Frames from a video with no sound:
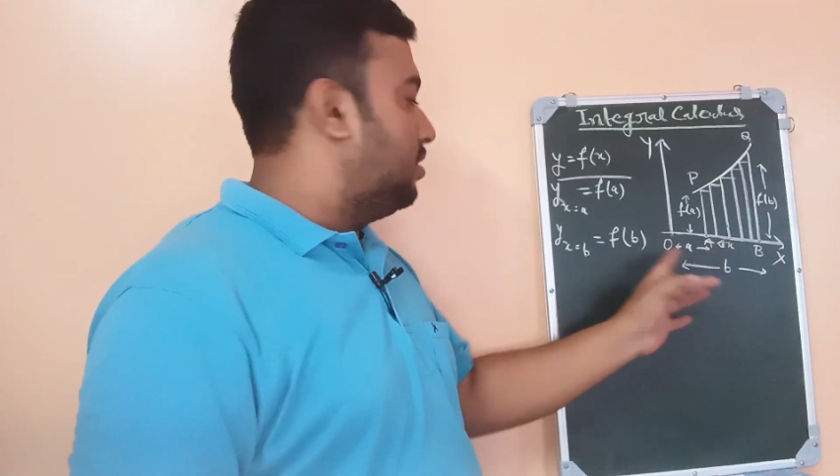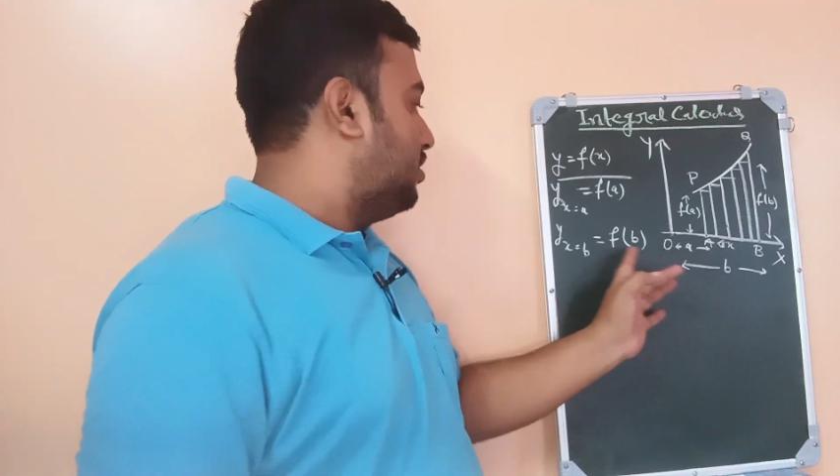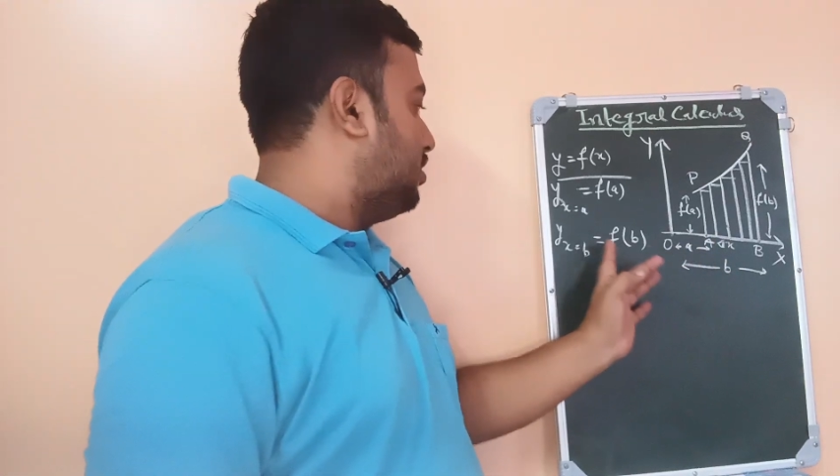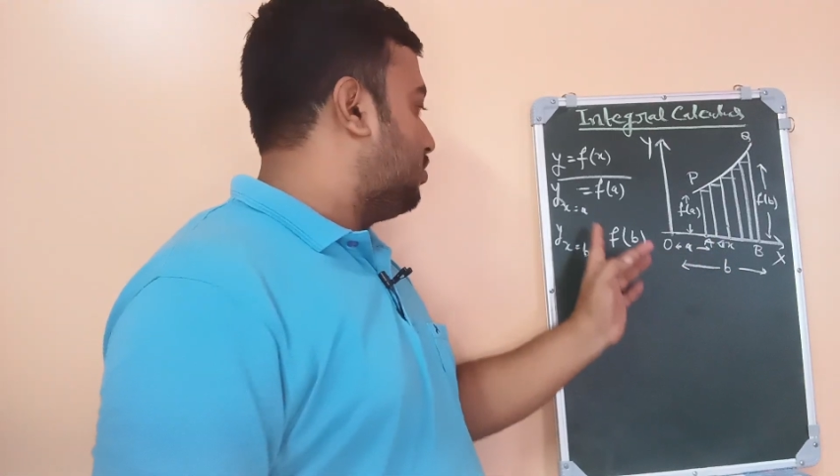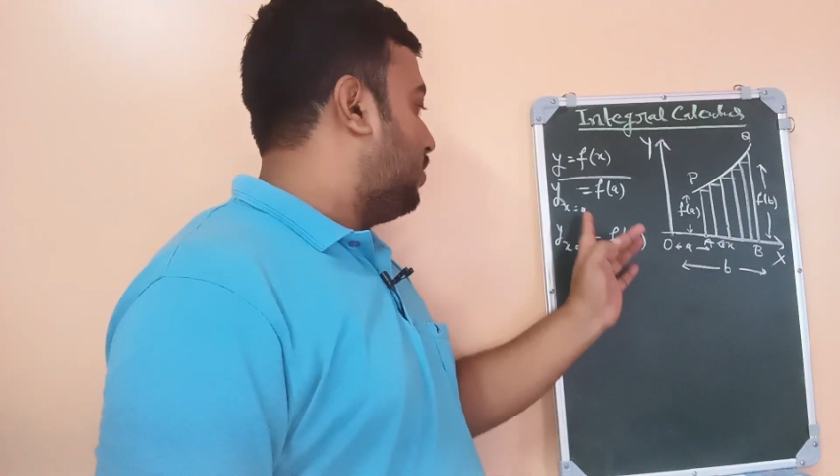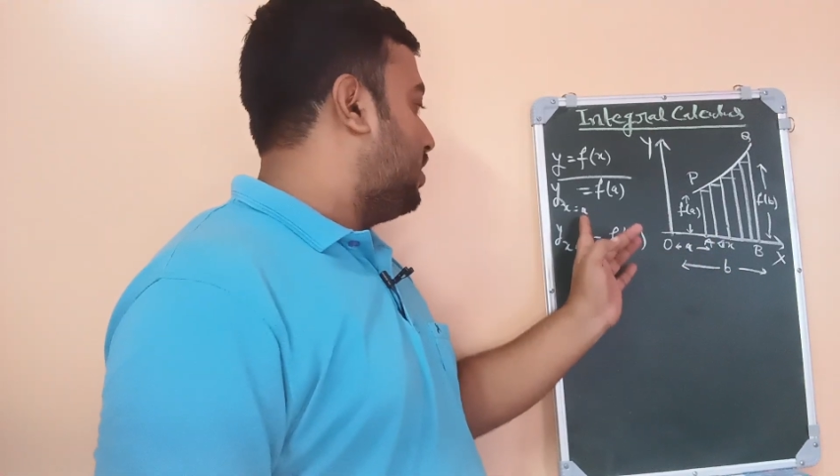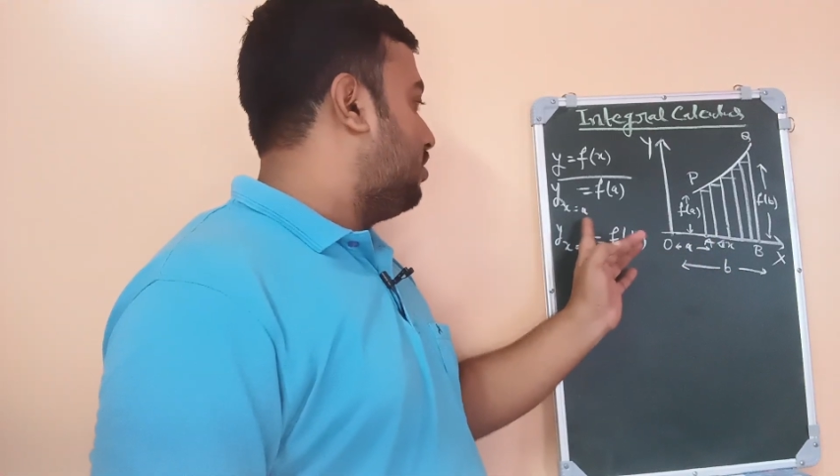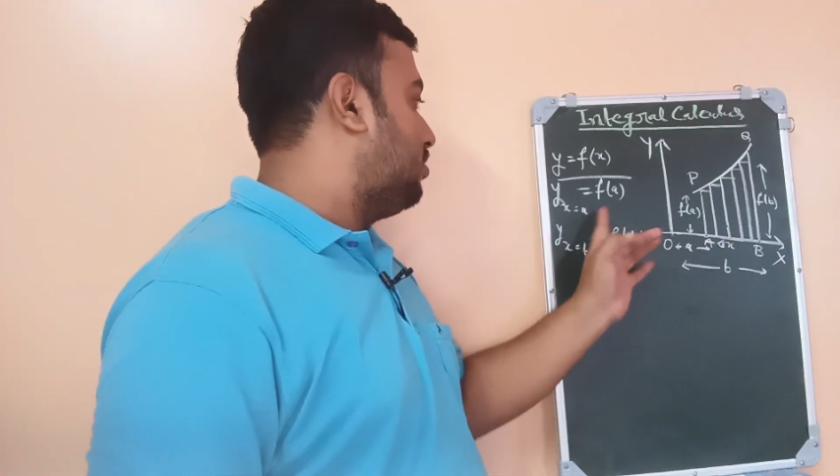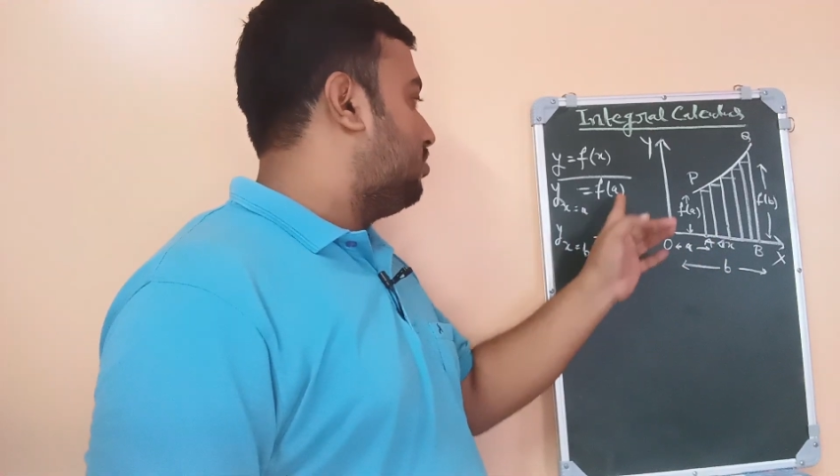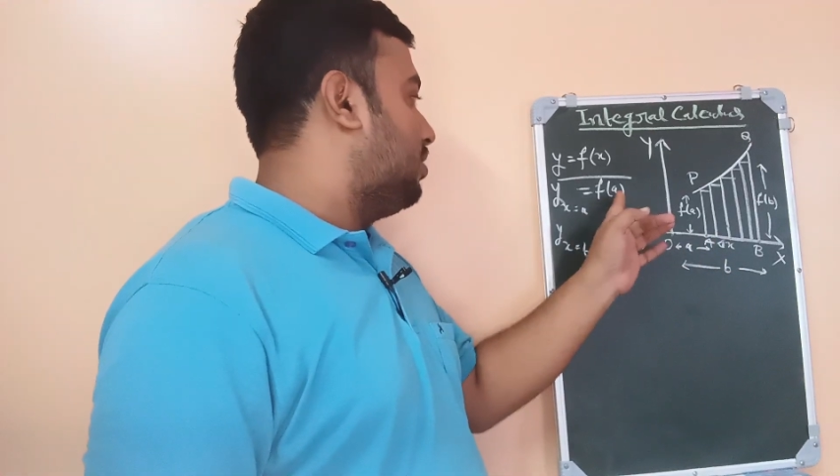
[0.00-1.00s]
this is y
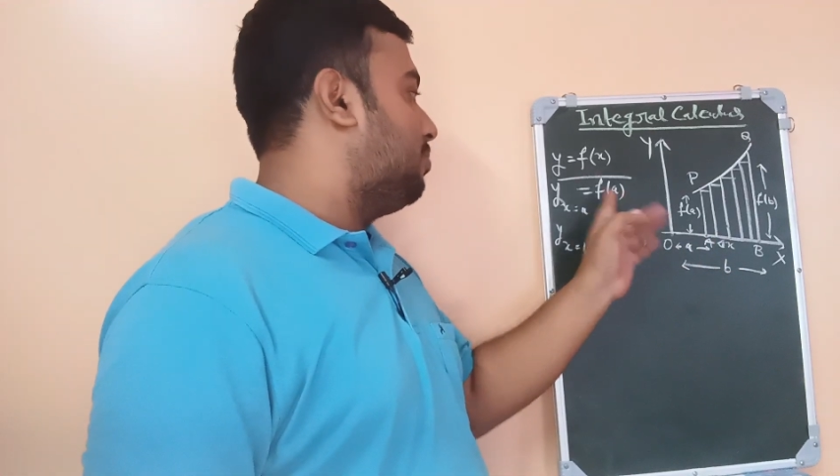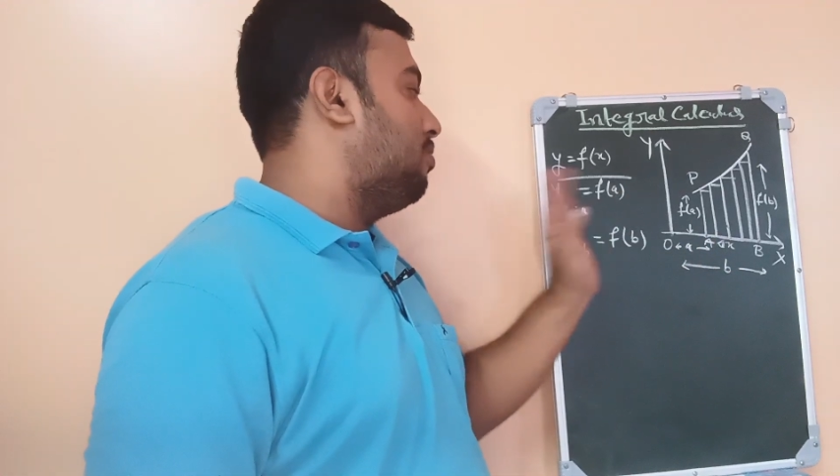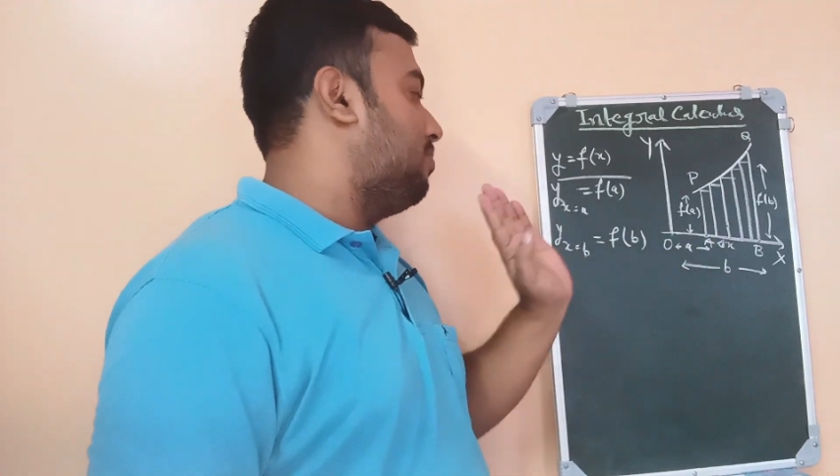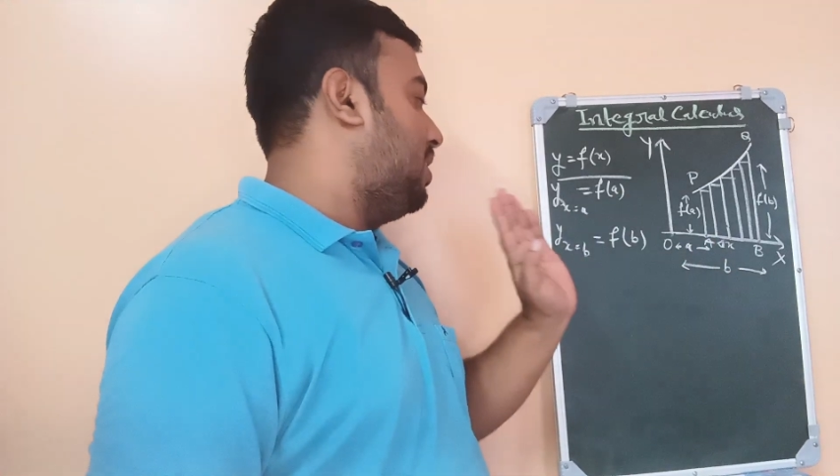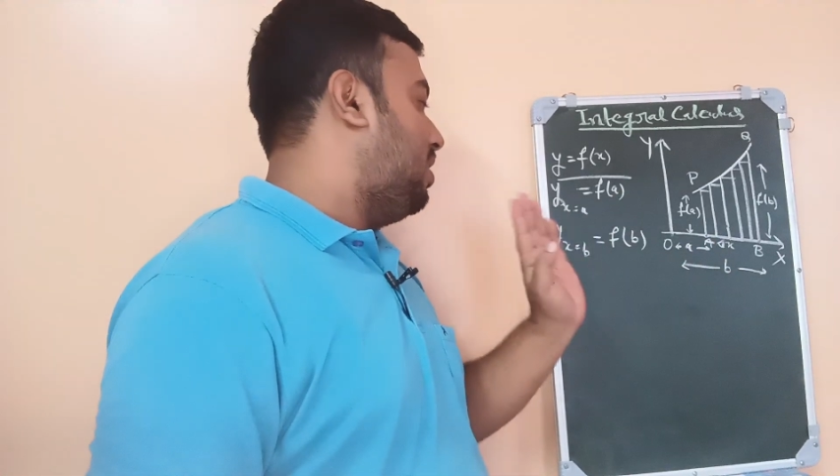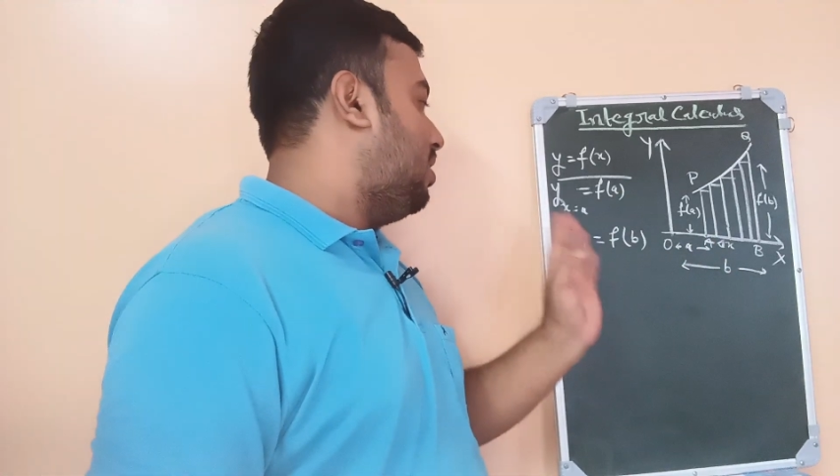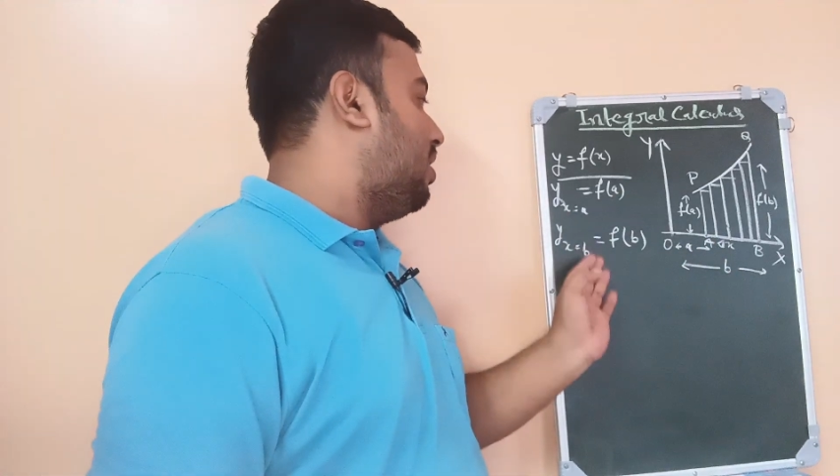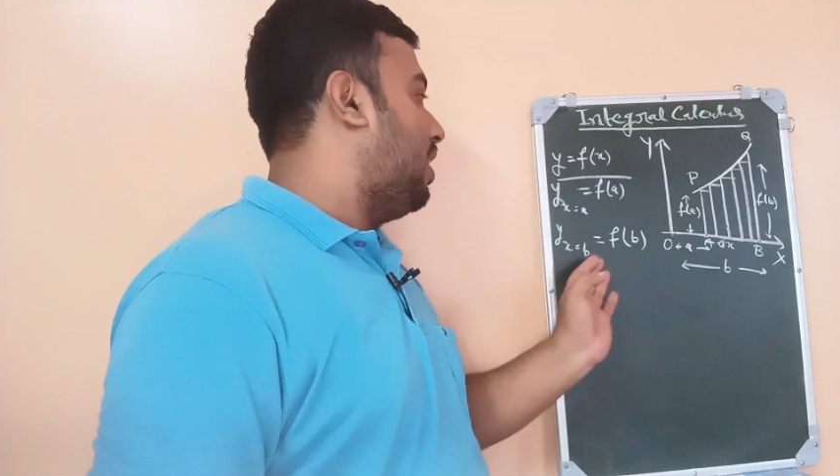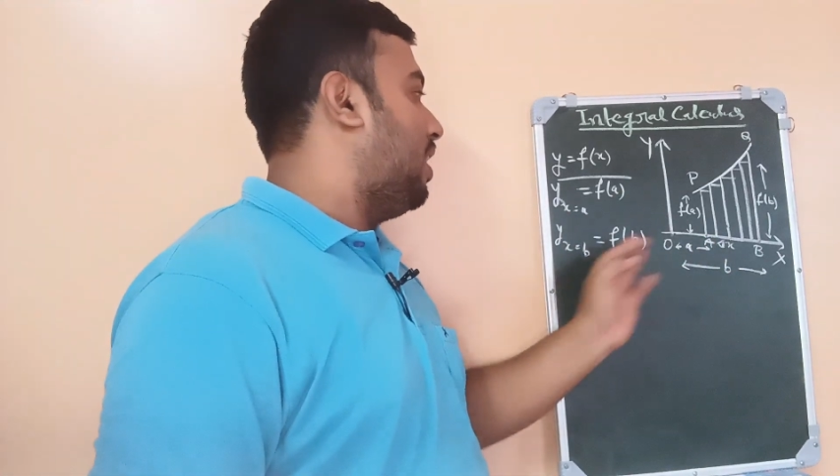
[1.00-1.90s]
equals to f of A,